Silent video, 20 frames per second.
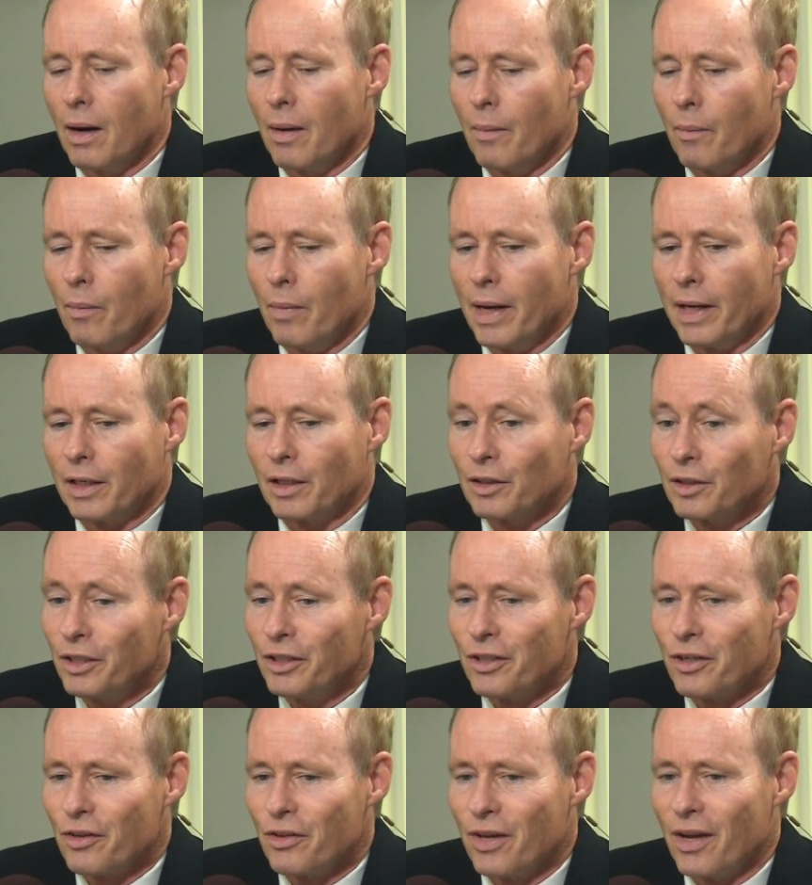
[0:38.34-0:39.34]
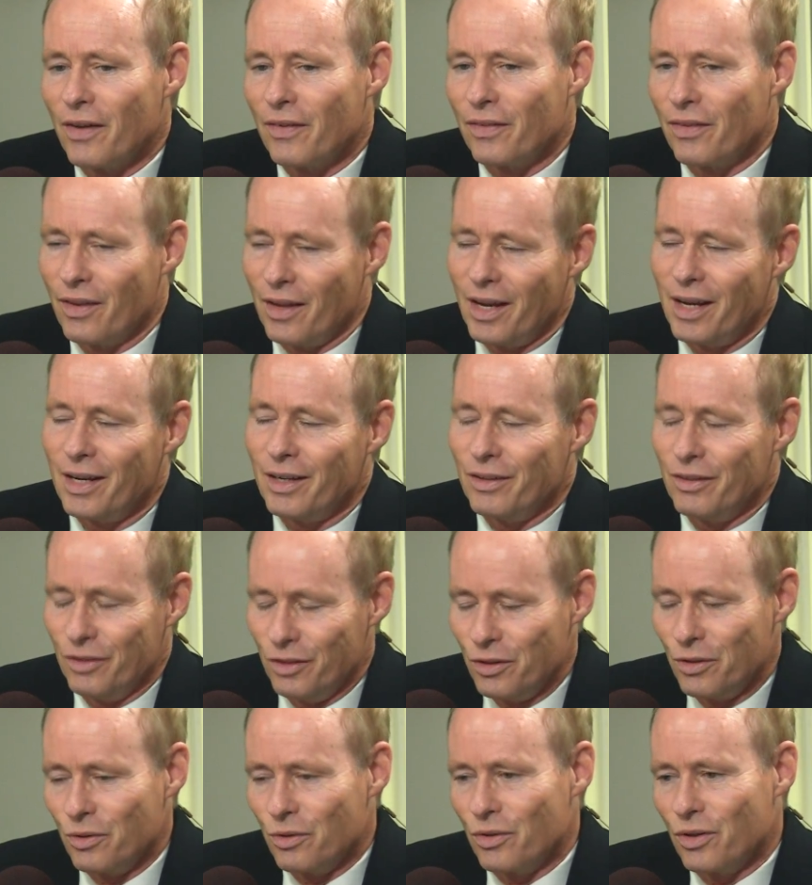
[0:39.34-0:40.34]
made clear that they
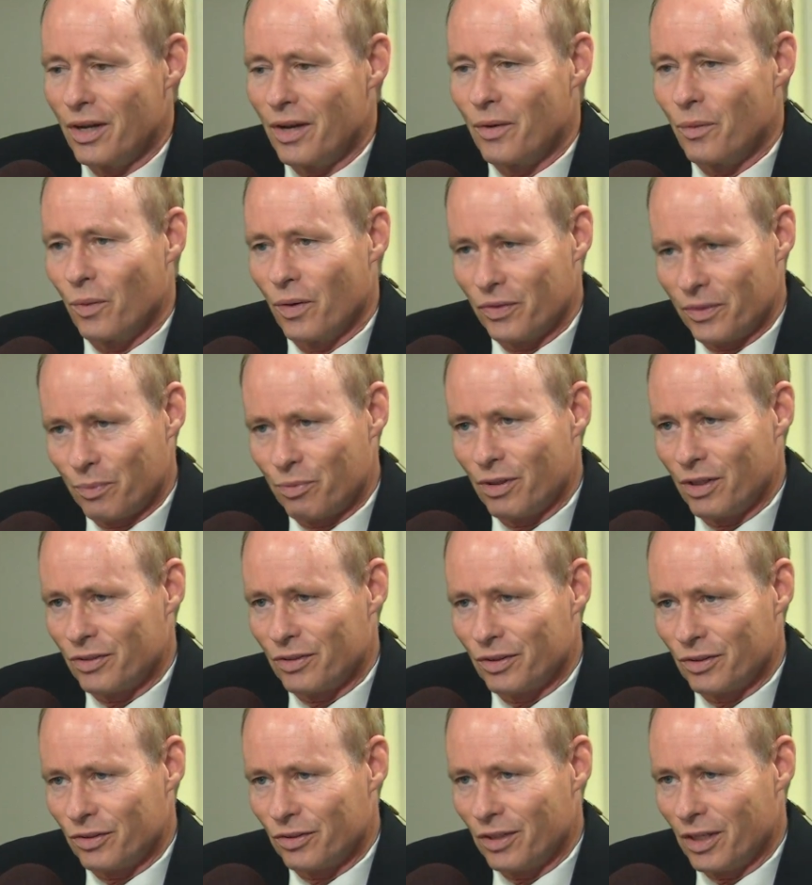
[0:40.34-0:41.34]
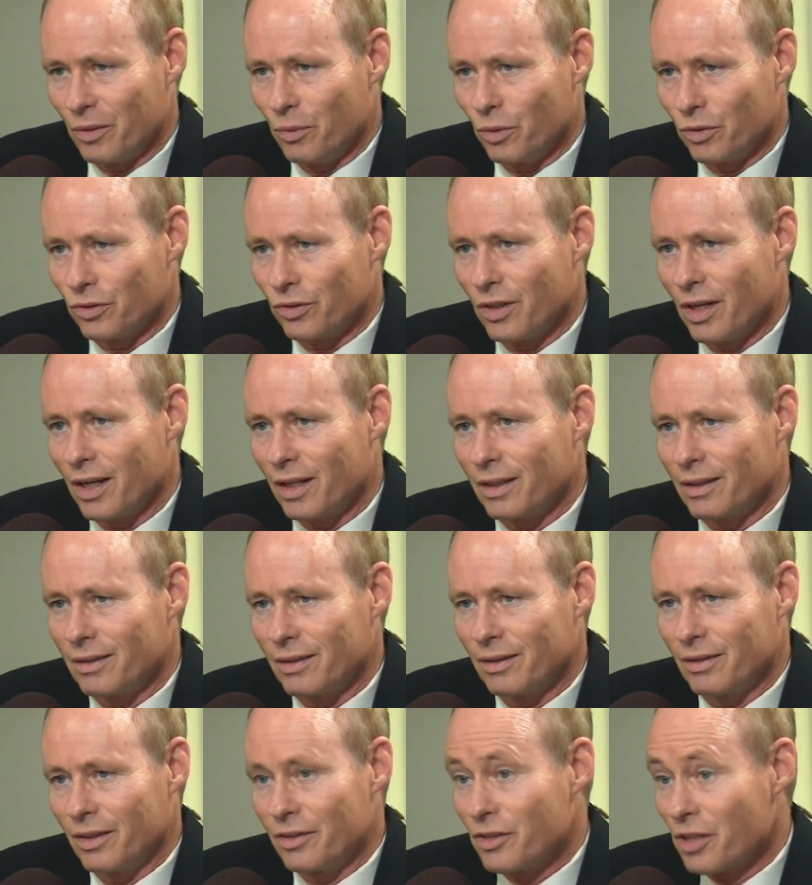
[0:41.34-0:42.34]
knew that what the president said was not
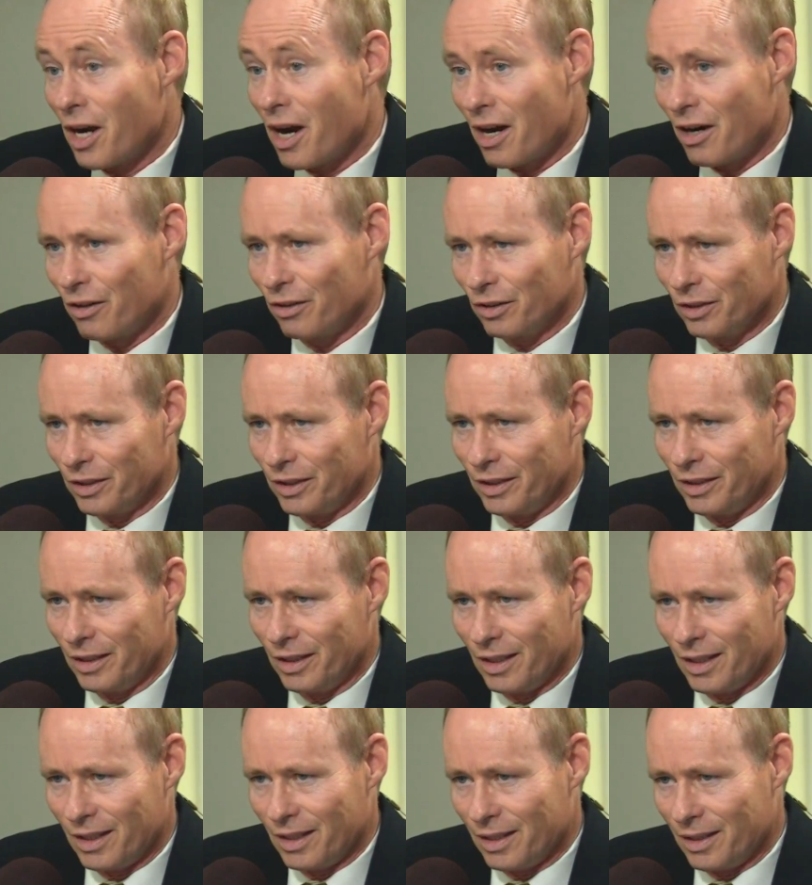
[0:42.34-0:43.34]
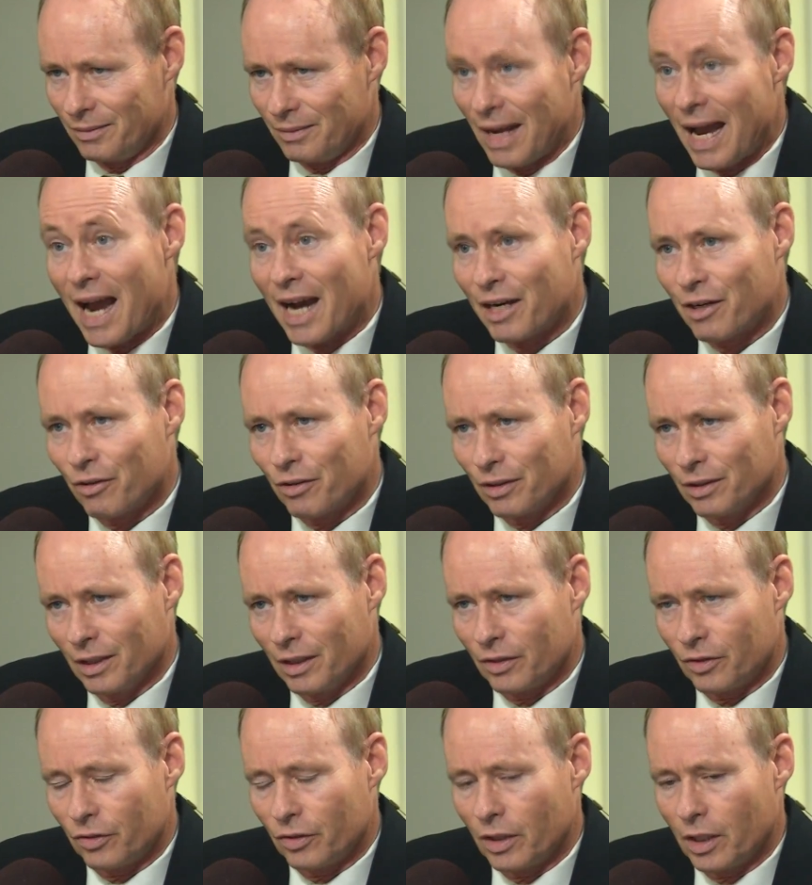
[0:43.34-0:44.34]
entirely accurate,
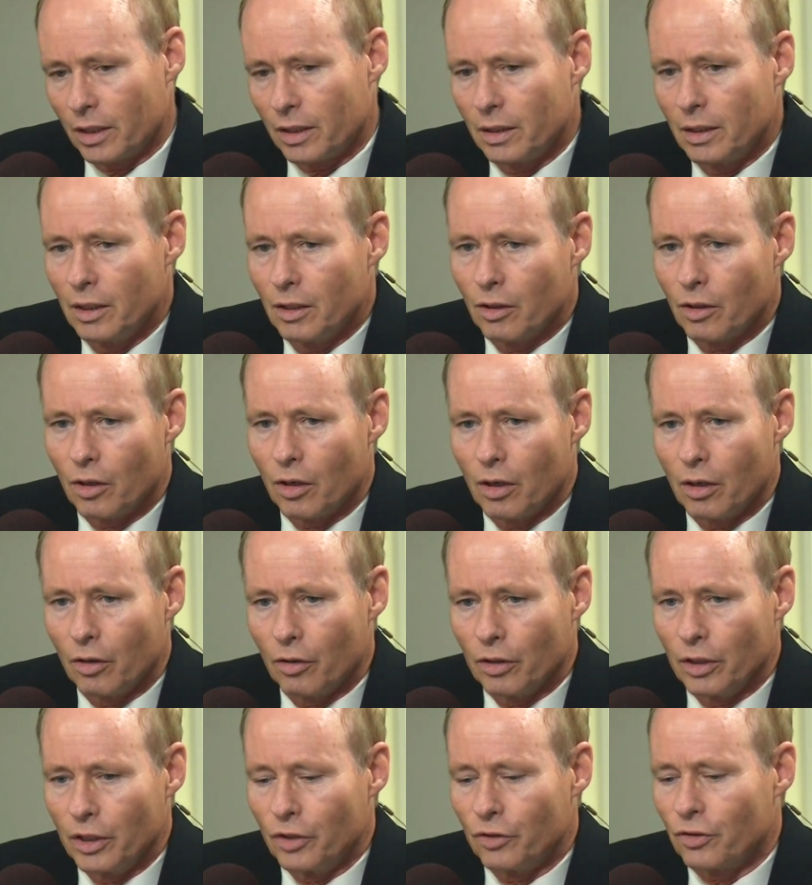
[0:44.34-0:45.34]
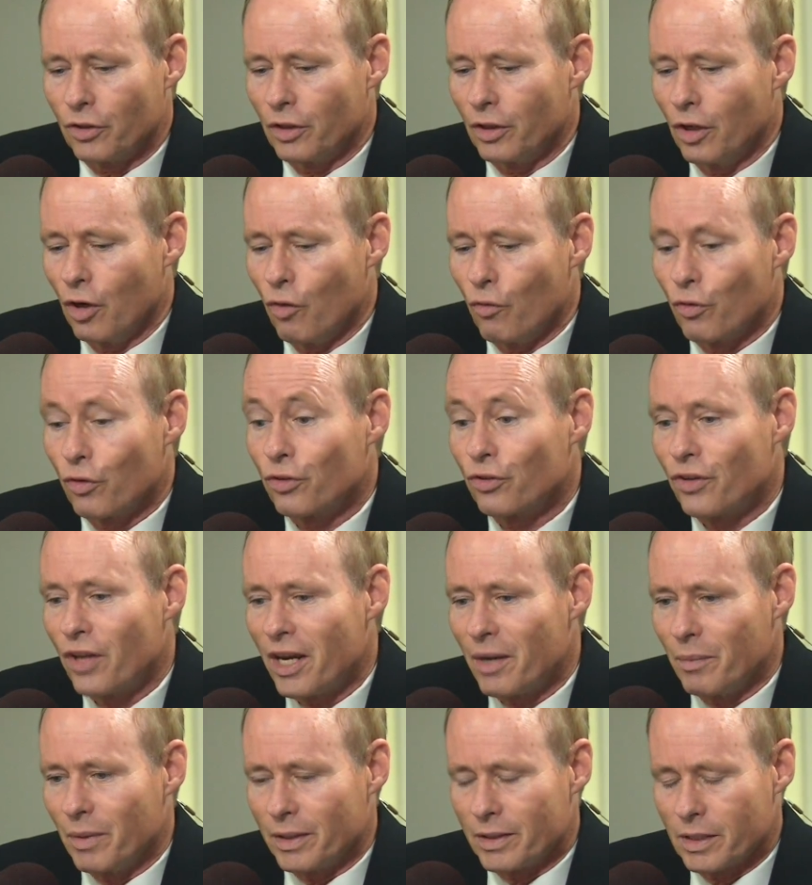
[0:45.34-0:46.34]
let's say, or at least an
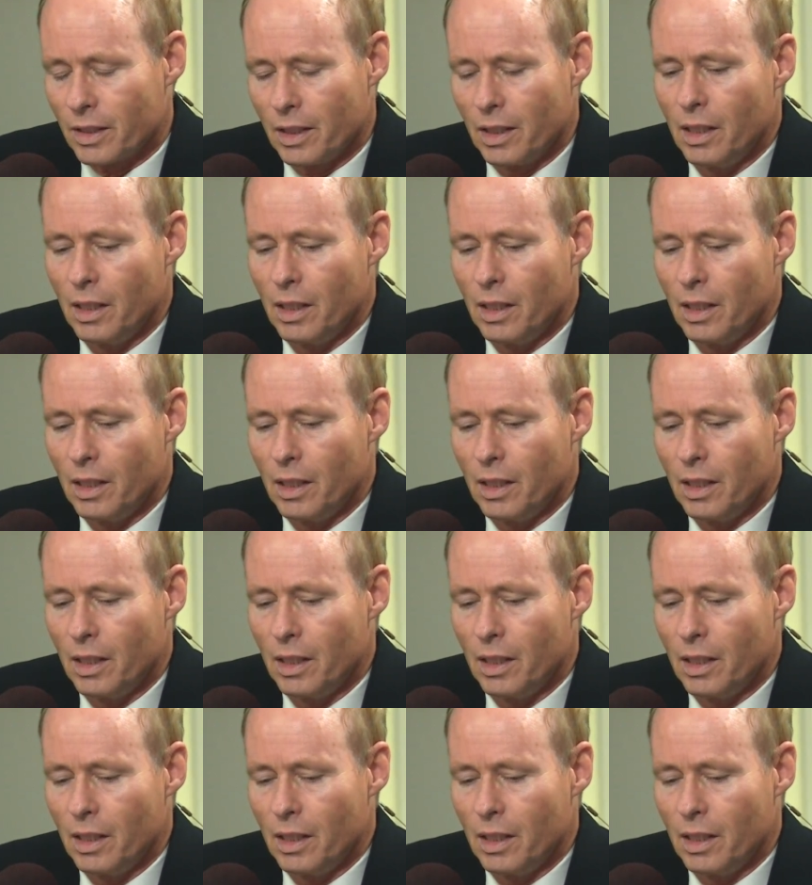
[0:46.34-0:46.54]
overstatement.